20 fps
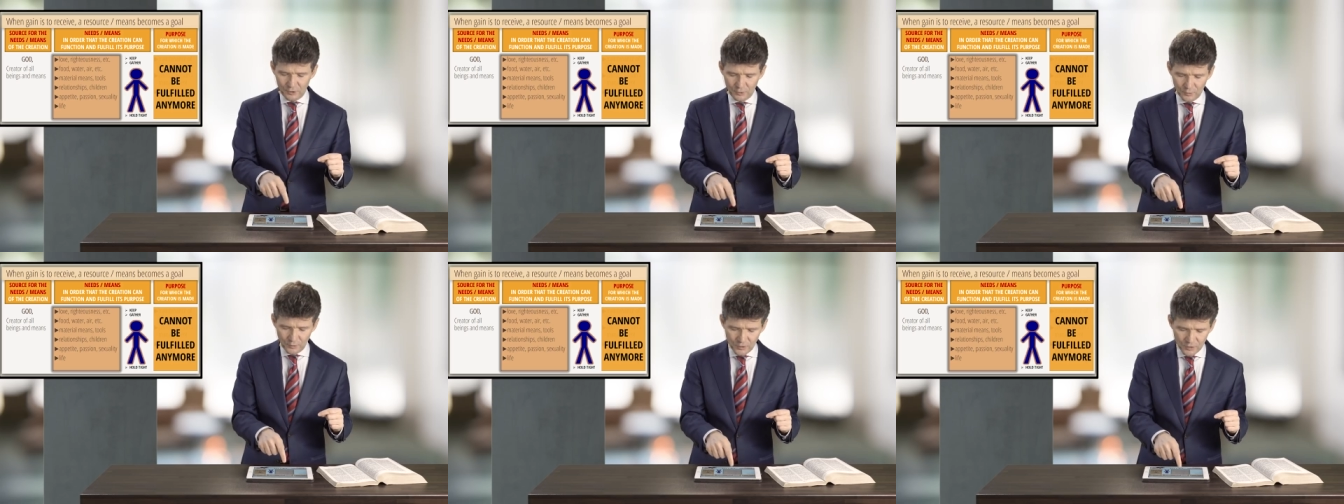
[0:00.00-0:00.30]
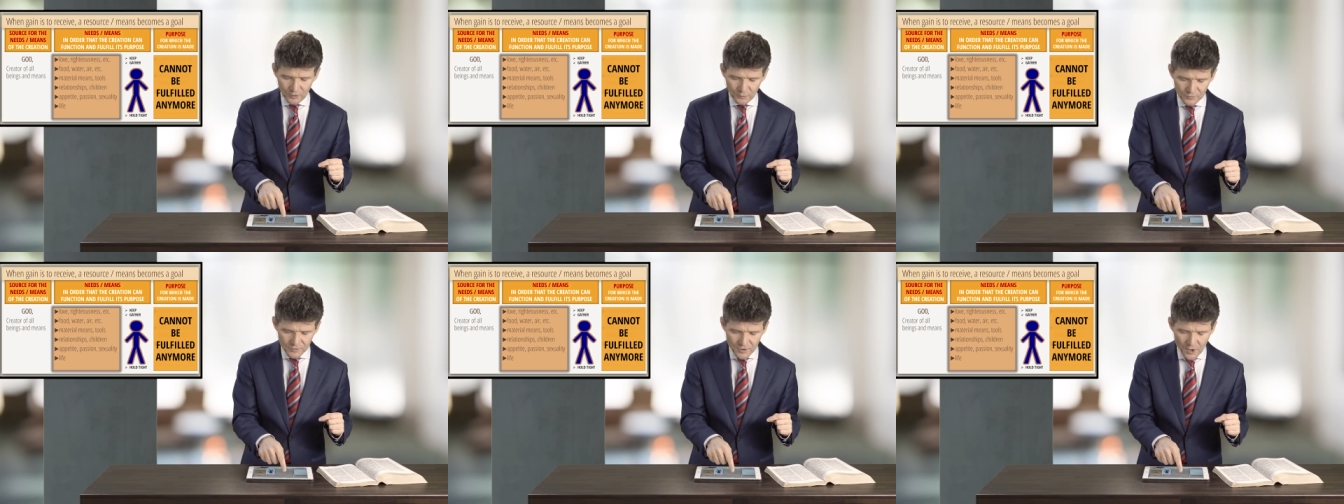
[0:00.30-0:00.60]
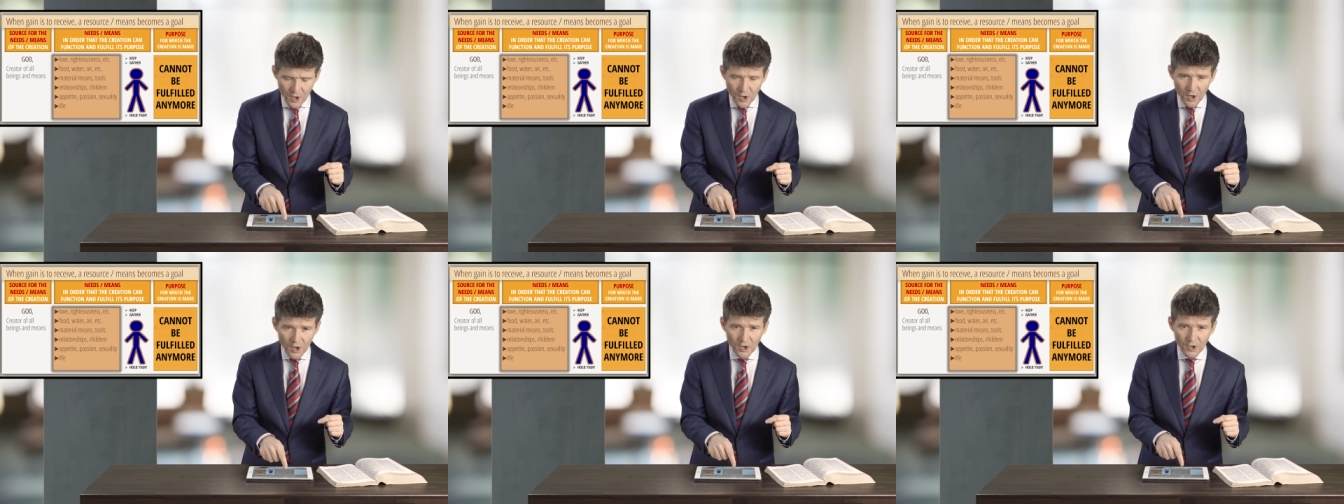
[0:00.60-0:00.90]
to use
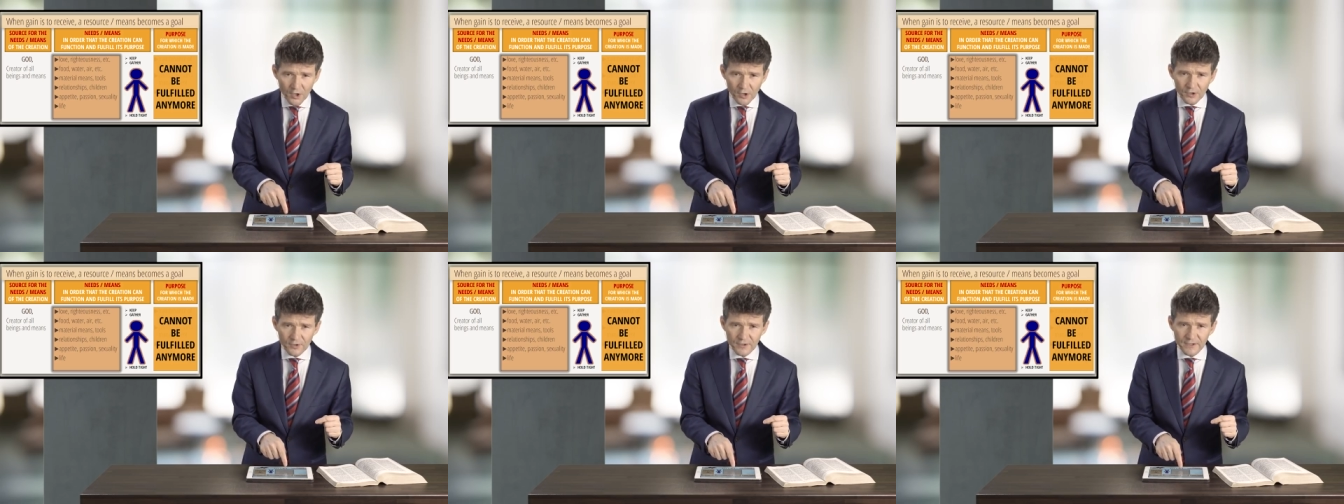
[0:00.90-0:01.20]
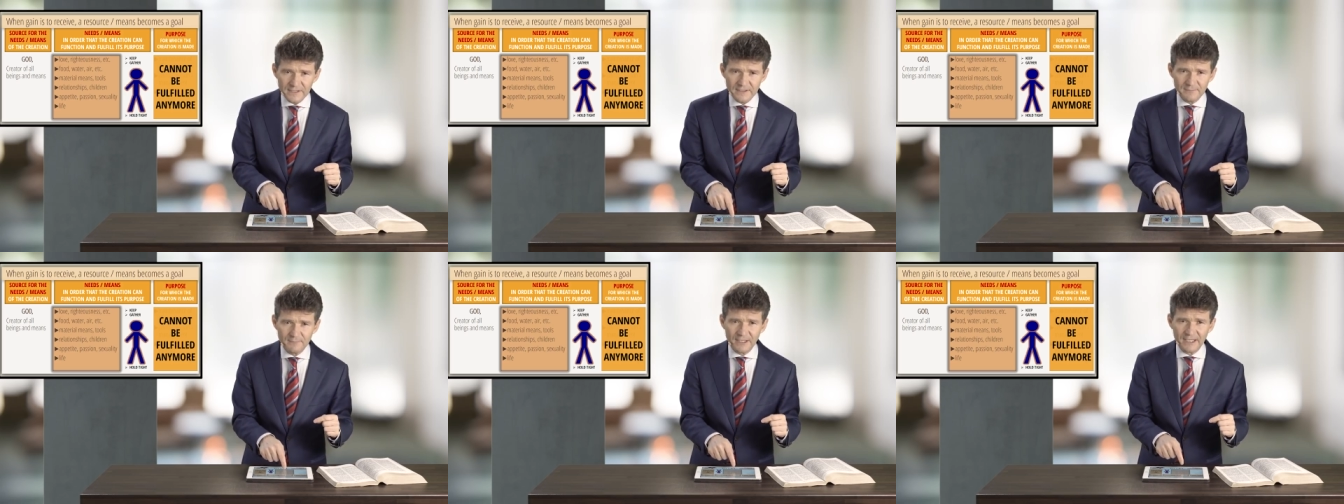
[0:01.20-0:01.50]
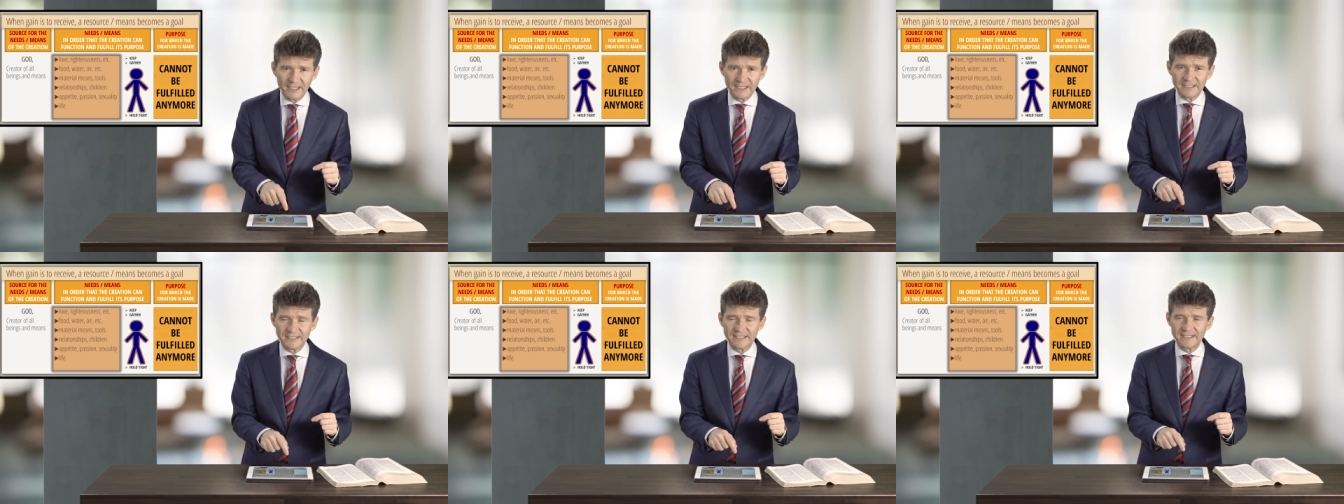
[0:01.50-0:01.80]
all these
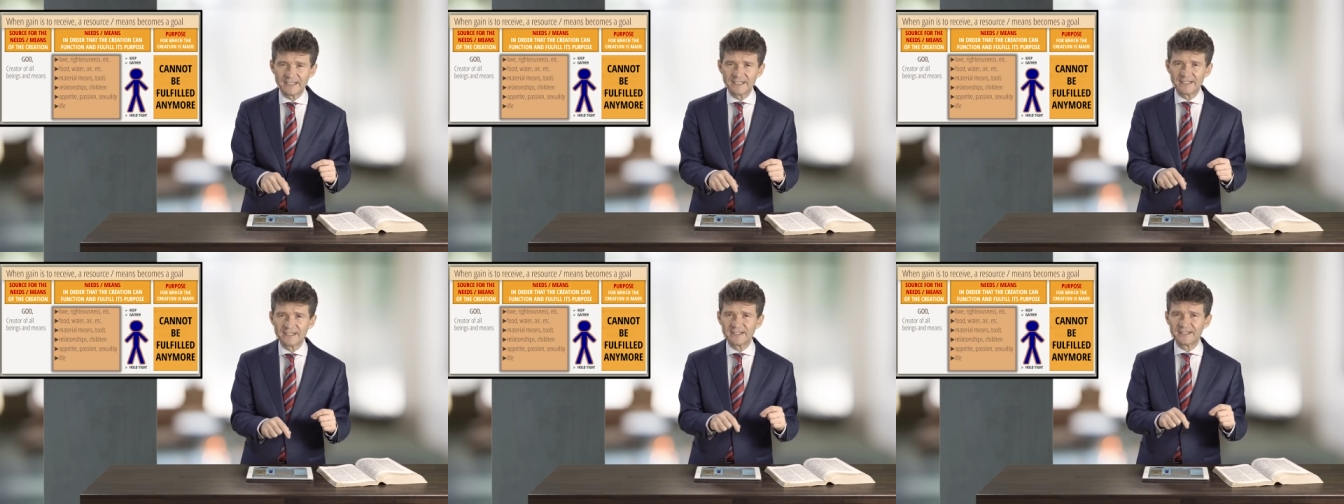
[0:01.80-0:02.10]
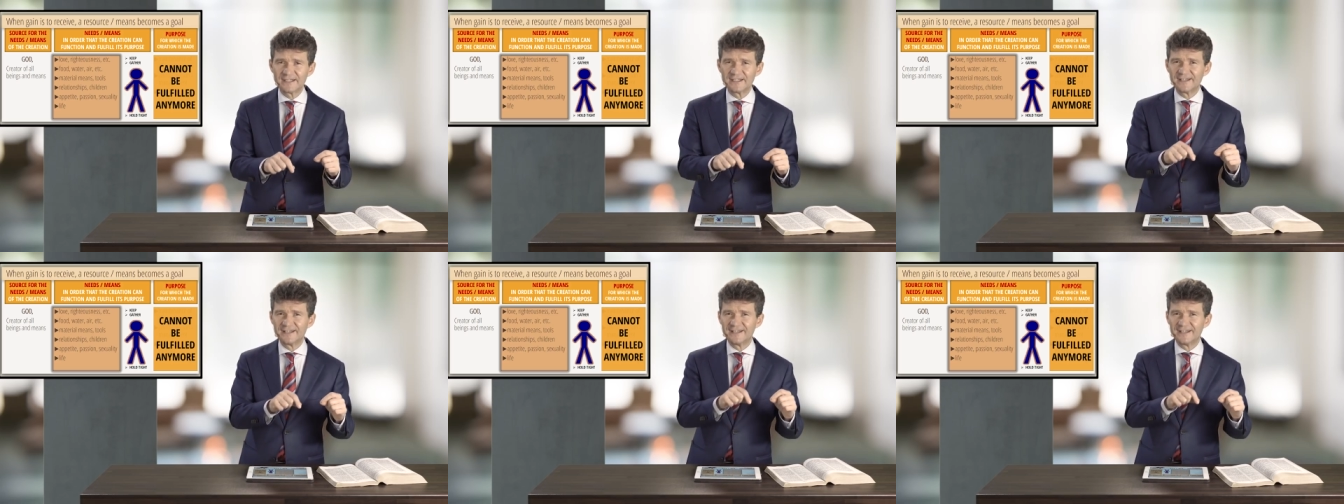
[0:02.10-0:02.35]
means